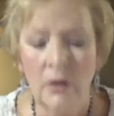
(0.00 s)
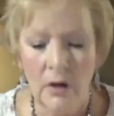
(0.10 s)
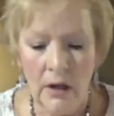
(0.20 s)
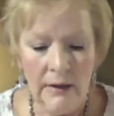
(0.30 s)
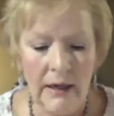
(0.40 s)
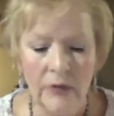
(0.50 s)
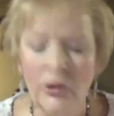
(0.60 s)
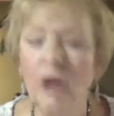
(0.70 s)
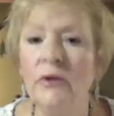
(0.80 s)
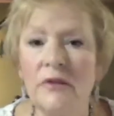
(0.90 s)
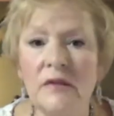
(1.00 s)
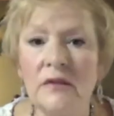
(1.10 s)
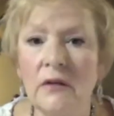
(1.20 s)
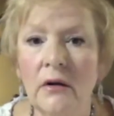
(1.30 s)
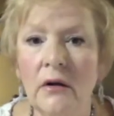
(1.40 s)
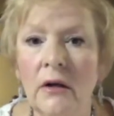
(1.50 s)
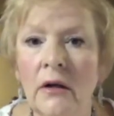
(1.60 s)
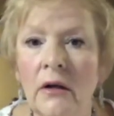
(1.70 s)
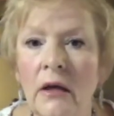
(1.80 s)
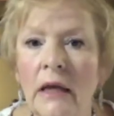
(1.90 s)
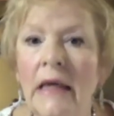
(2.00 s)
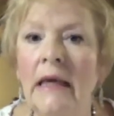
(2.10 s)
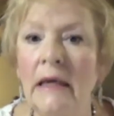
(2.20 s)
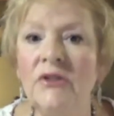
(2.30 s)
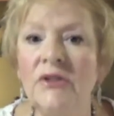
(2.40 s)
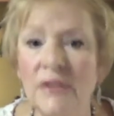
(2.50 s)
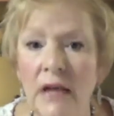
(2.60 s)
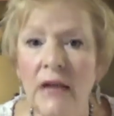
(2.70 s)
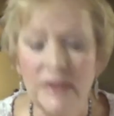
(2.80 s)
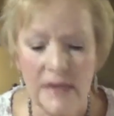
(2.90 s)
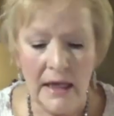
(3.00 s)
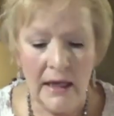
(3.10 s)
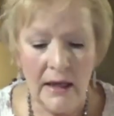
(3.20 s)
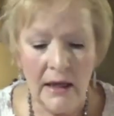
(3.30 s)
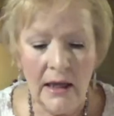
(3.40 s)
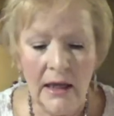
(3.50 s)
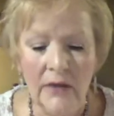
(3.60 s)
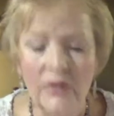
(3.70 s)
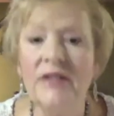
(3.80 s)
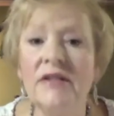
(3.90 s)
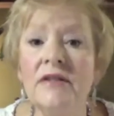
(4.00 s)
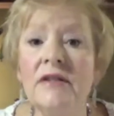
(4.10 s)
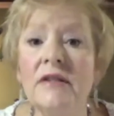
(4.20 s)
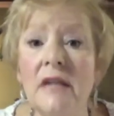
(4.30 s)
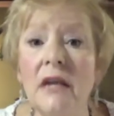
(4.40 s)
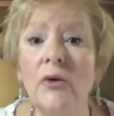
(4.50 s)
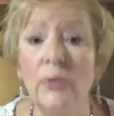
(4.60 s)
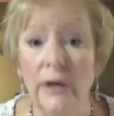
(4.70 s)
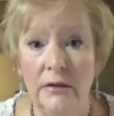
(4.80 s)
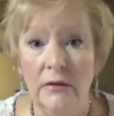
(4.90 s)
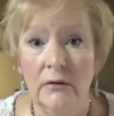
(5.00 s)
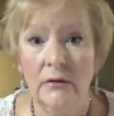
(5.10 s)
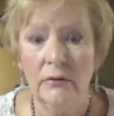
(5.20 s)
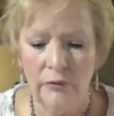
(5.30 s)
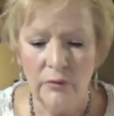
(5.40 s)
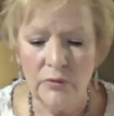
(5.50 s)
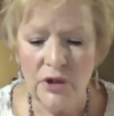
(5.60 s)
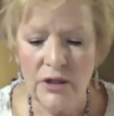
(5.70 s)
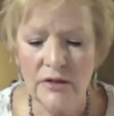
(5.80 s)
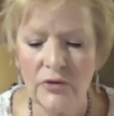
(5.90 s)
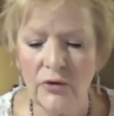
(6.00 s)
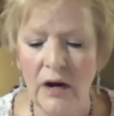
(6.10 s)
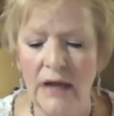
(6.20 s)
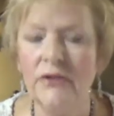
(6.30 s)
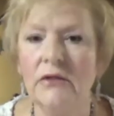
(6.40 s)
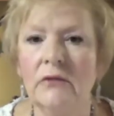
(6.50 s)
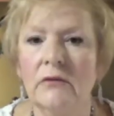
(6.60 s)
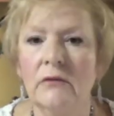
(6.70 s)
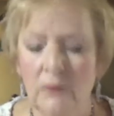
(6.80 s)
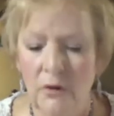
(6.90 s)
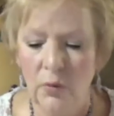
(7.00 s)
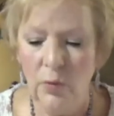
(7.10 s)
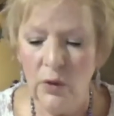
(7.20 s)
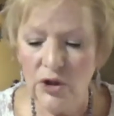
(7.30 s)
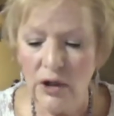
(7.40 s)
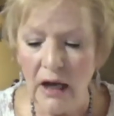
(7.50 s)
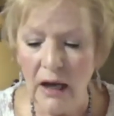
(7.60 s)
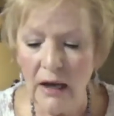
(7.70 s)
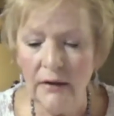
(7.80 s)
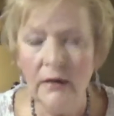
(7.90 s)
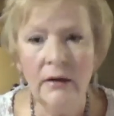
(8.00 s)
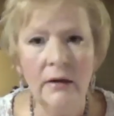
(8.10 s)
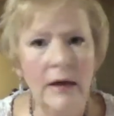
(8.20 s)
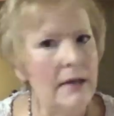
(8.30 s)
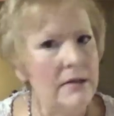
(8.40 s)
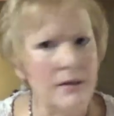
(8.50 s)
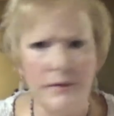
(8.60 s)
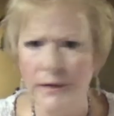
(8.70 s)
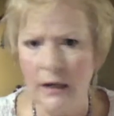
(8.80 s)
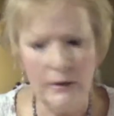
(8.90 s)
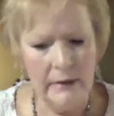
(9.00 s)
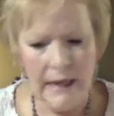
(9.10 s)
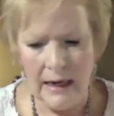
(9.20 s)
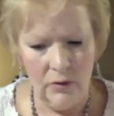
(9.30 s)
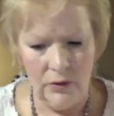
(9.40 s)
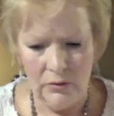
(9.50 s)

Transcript: Now, notice it does not say this is a secret from Jesus Christ, which God has not allowed